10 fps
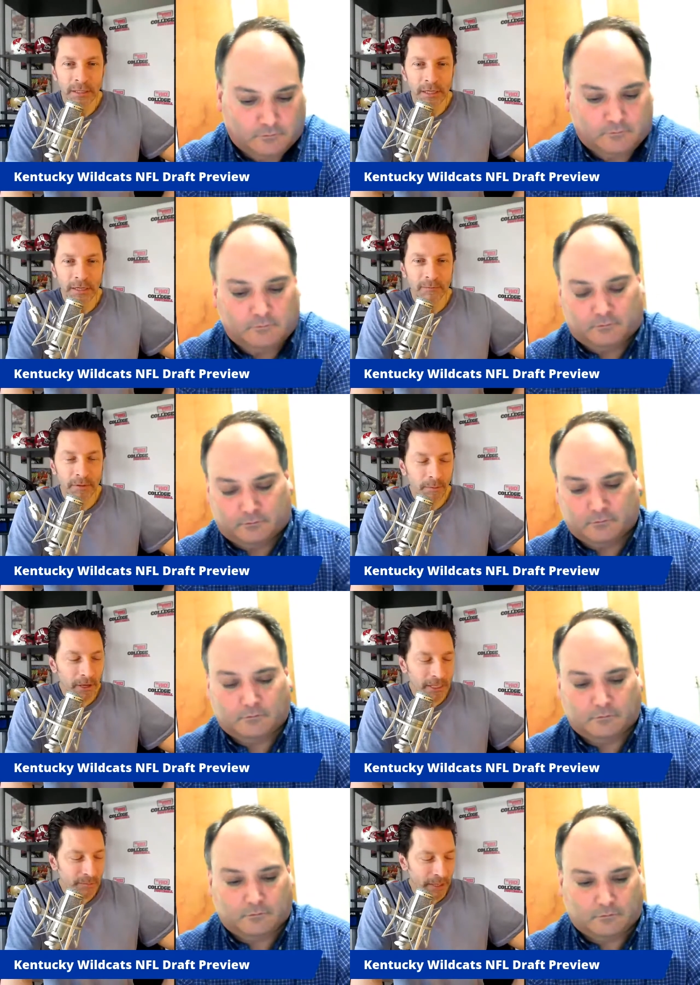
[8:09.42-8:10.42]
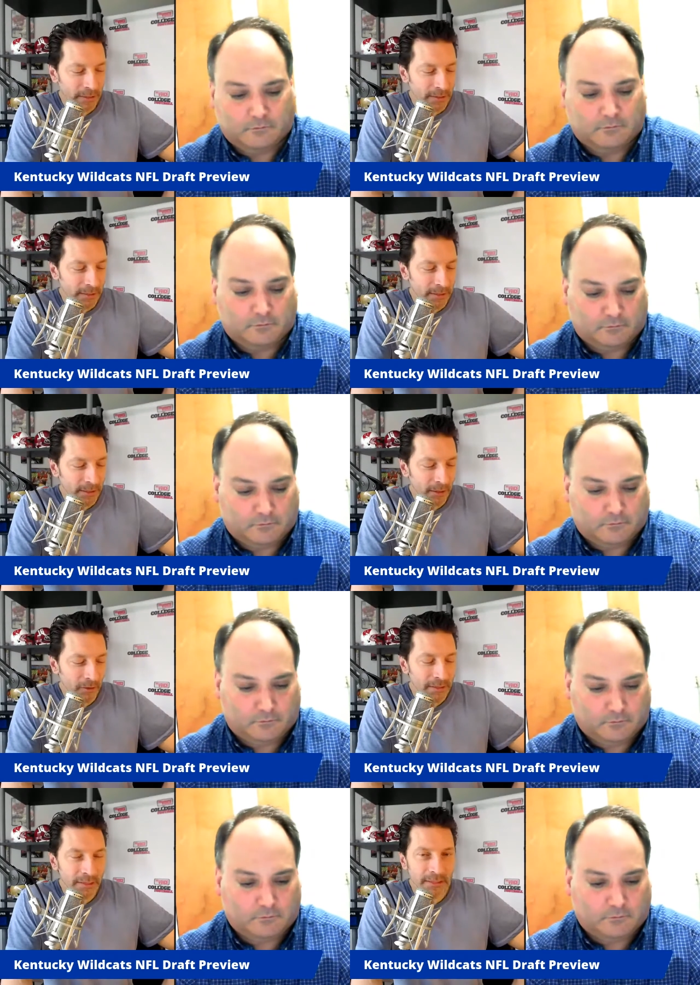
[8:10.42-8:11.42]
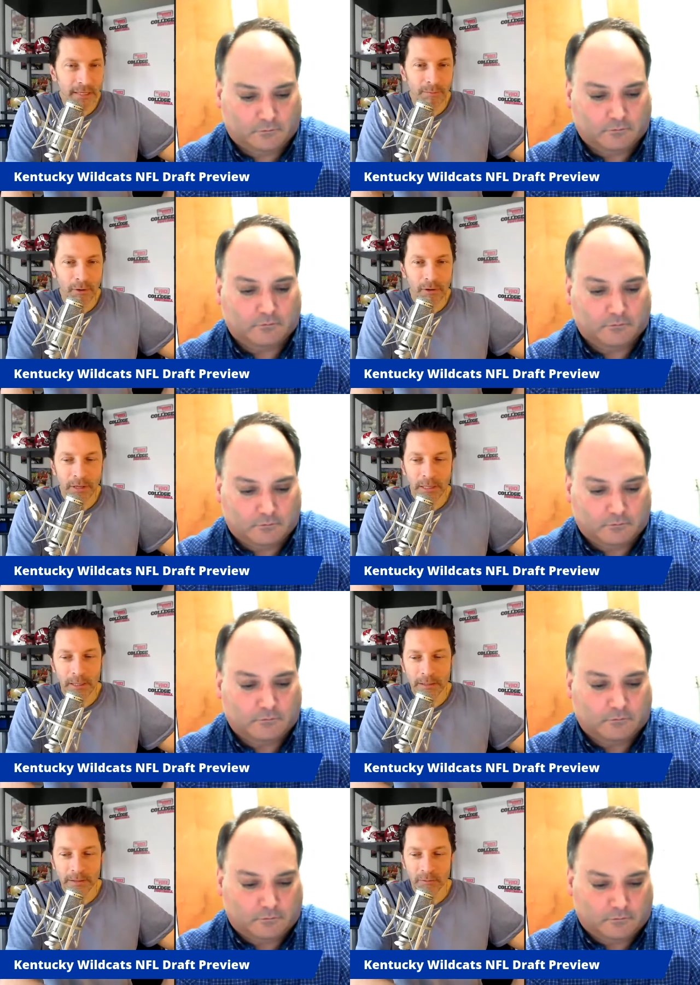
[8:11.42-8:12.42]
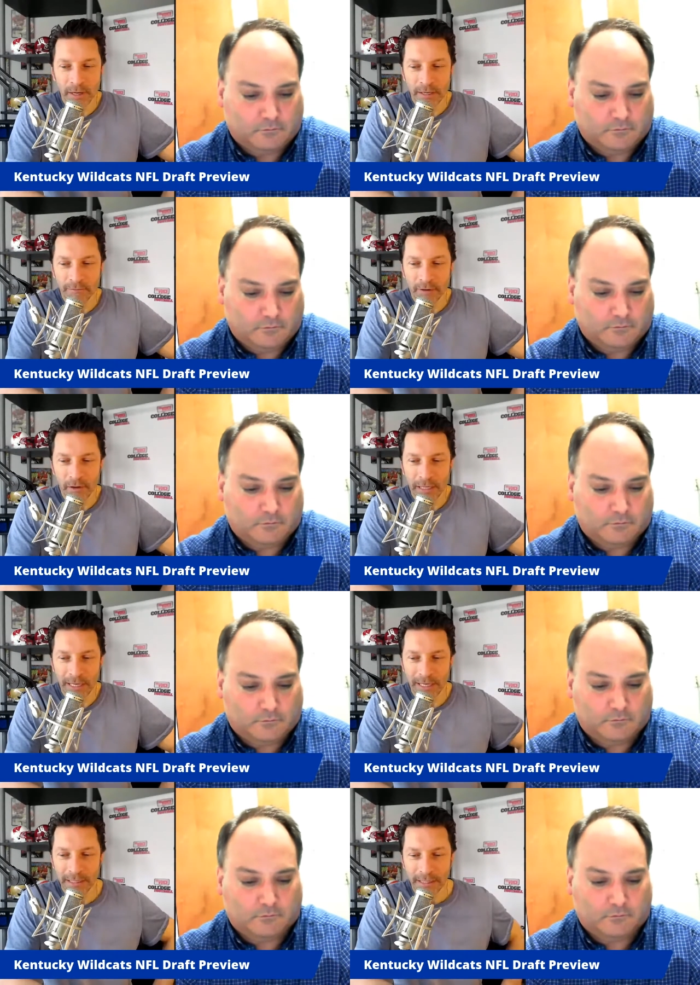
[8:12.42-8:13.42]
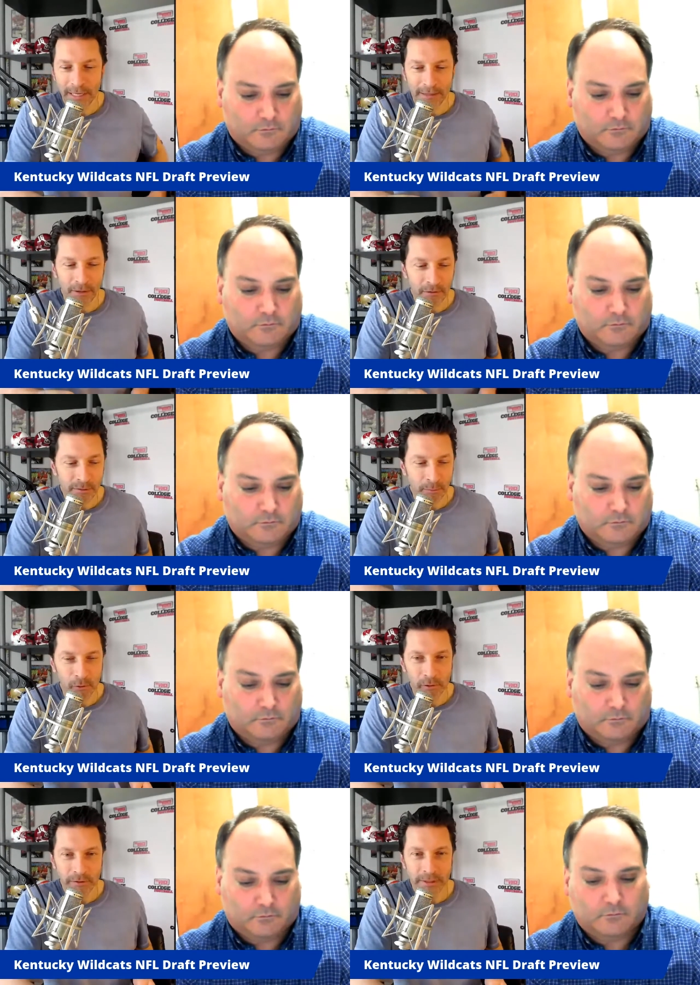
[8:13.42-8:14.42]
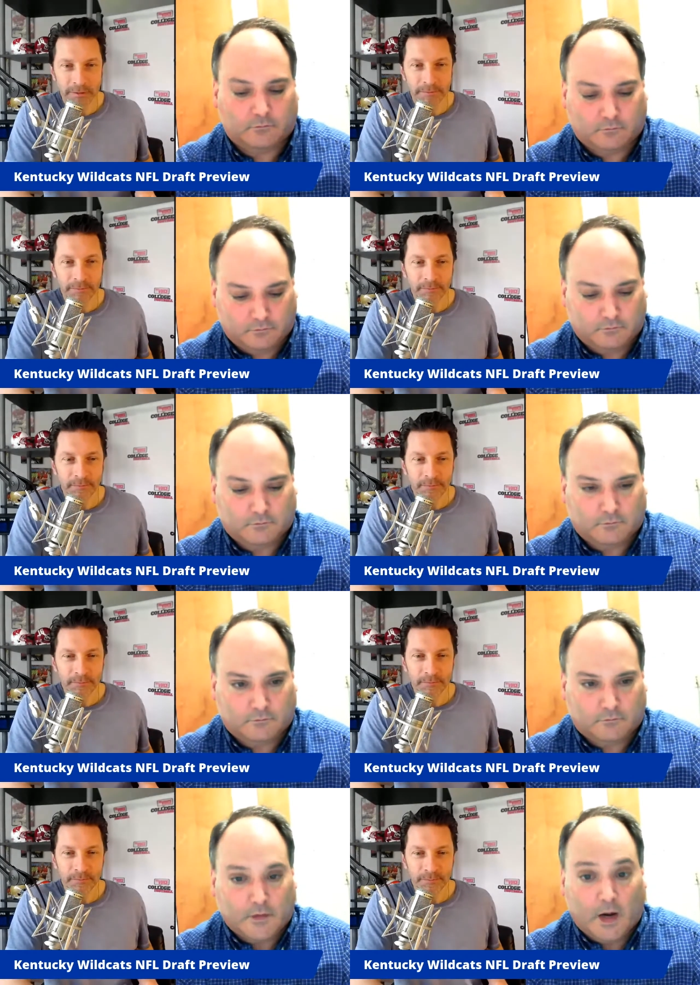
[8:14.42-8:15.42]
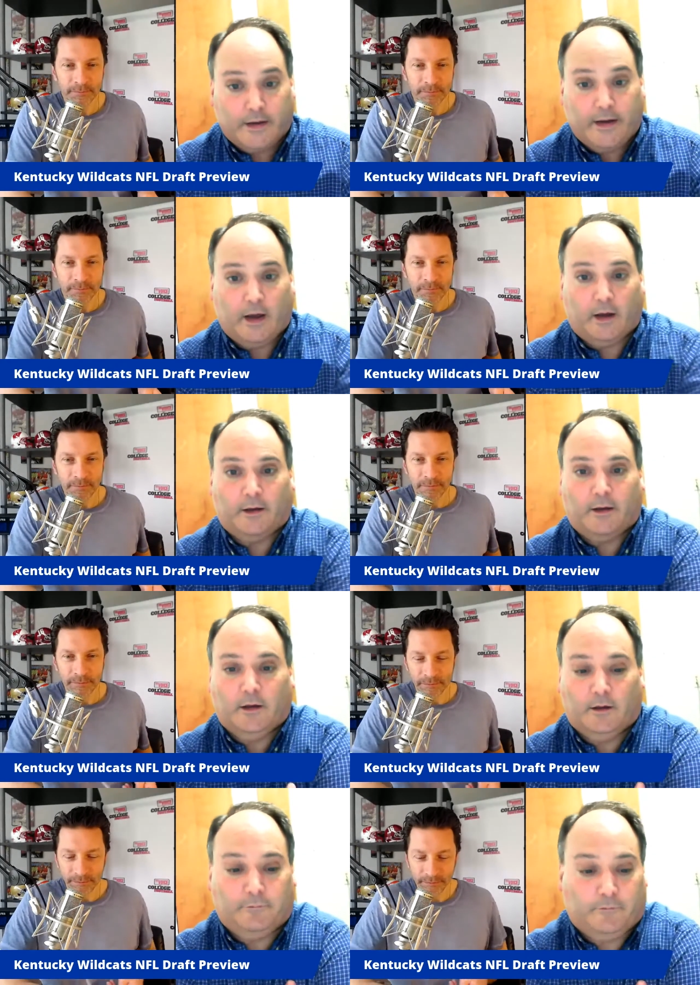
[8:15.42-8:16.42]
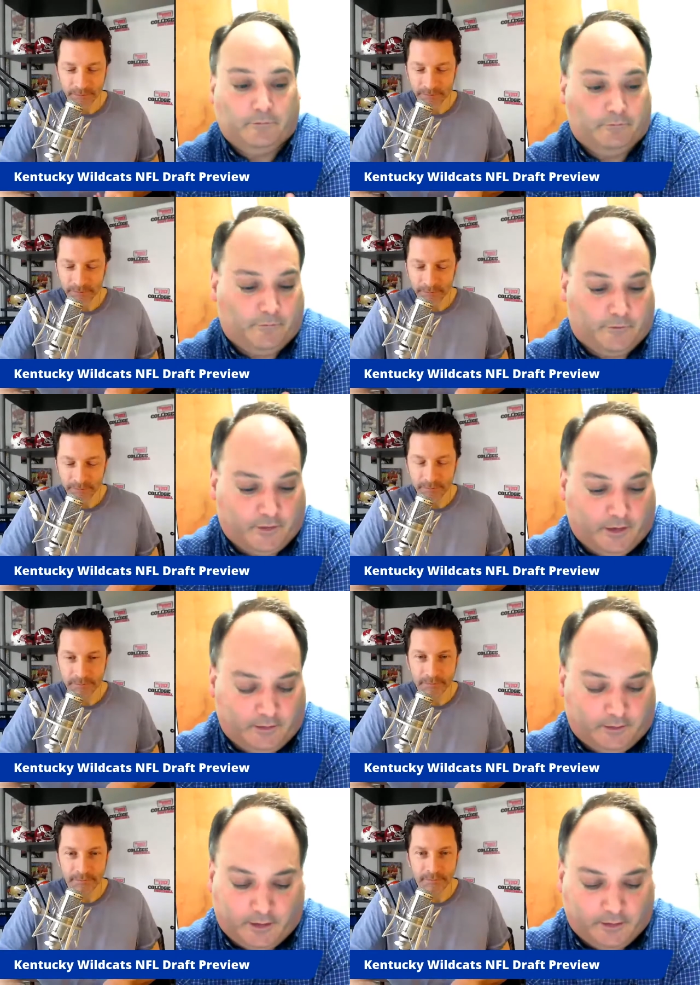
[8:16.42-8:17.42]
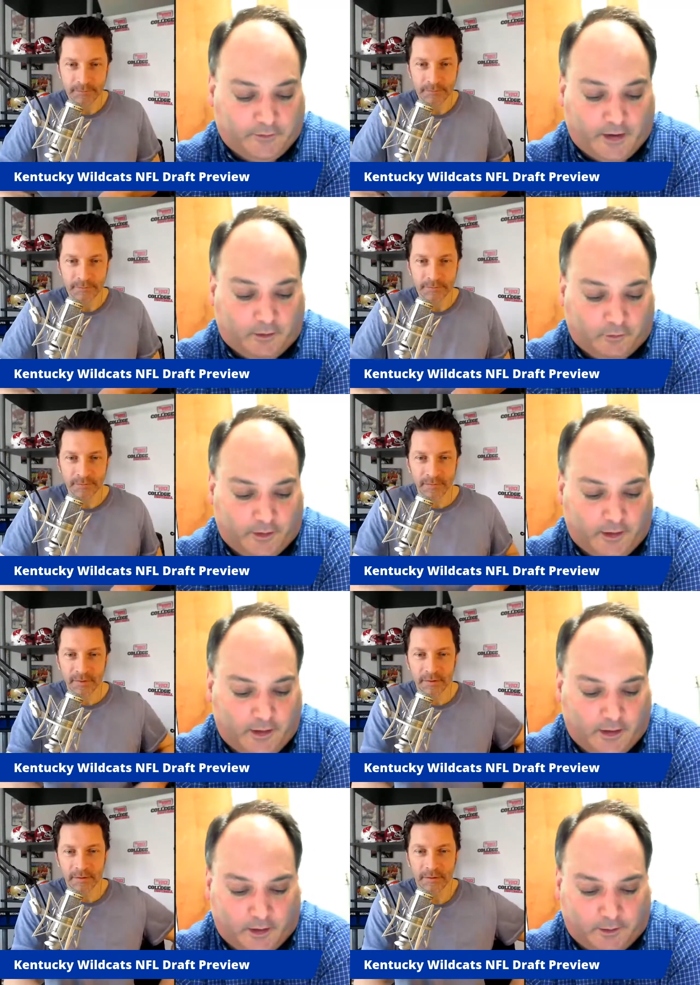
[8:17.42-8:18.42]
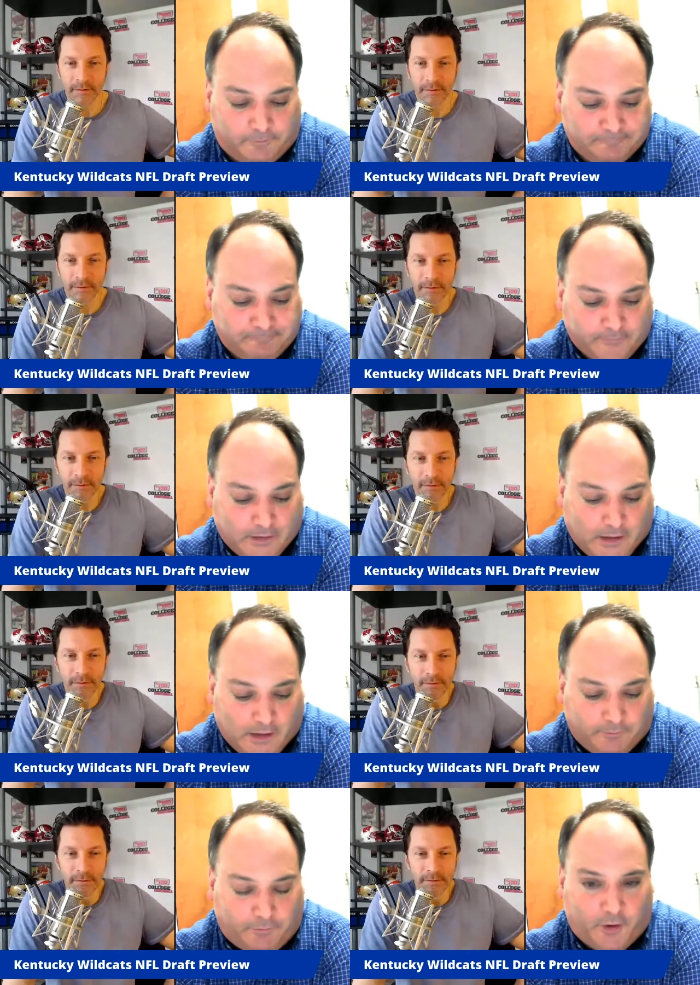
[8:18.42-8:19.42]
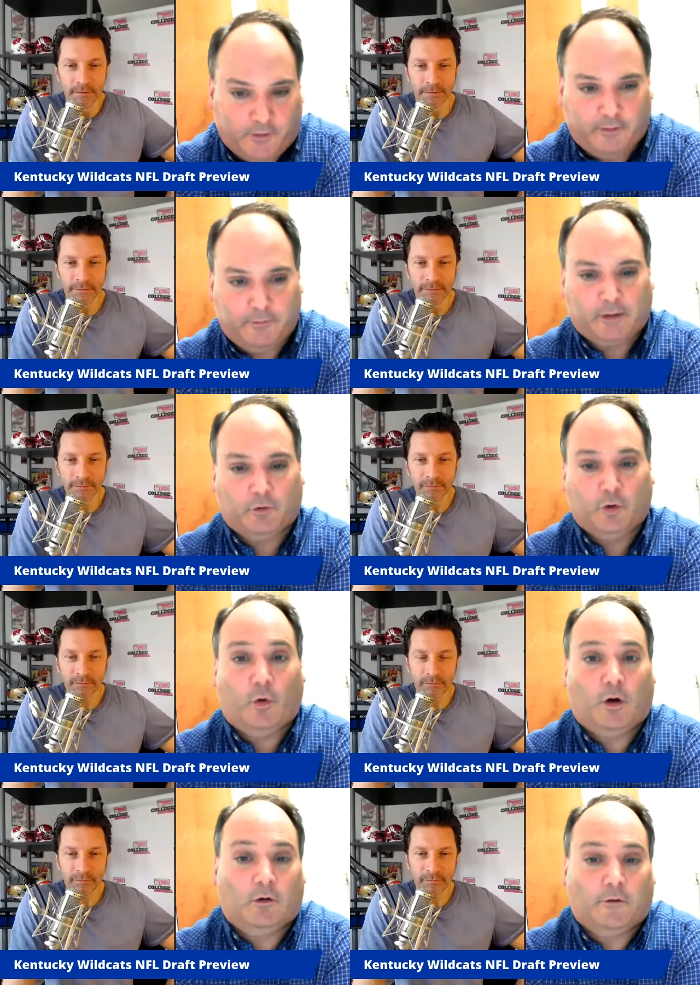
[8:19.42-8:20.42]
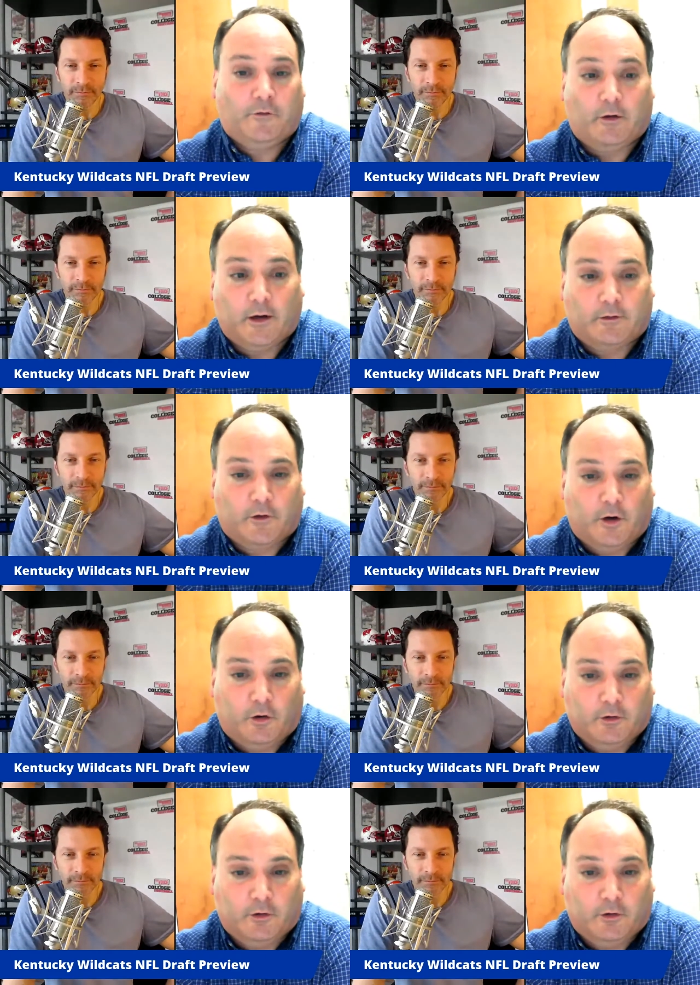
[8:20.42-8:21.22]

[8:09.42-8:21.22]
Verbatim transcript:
Speaker 1: uh, for the prospects is uh, Logan Stenberg uh, is rating very highly on those boards.
Speaker 2: Yeah, uh, exactly. He um, part of that big blue wall, as they like to call